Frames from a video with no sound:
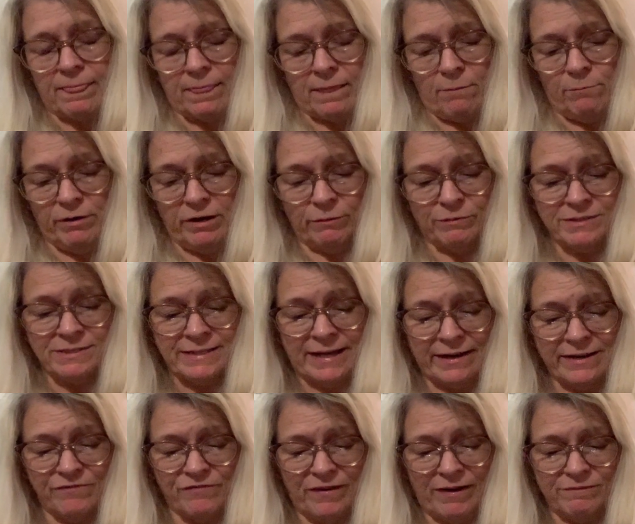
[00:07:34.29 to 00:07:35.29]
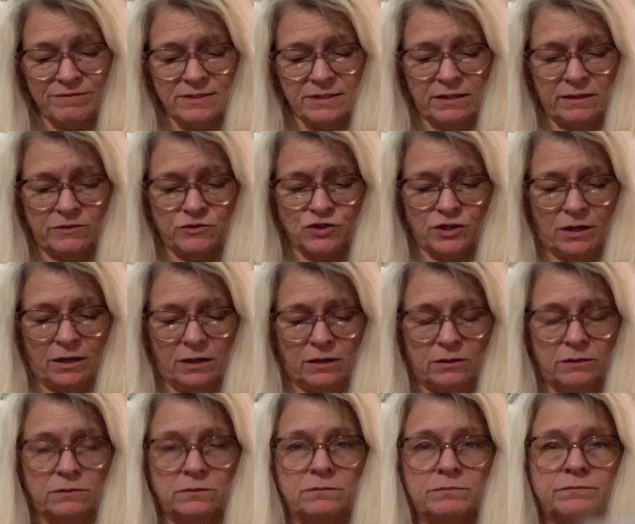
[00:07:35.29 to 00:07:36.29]
But it was 95 cents,
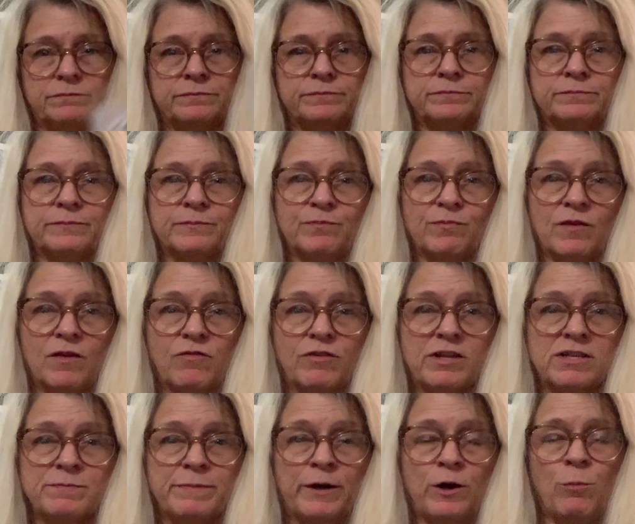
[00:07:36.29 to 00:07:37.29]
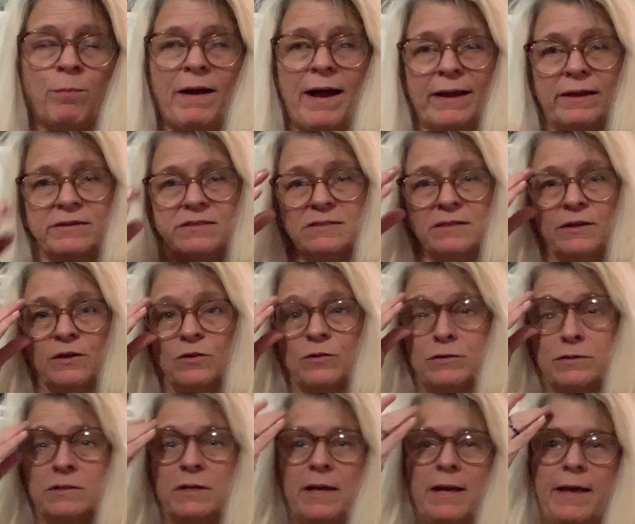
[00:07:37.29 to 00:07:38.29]
y'all, for this big old pack of stickers.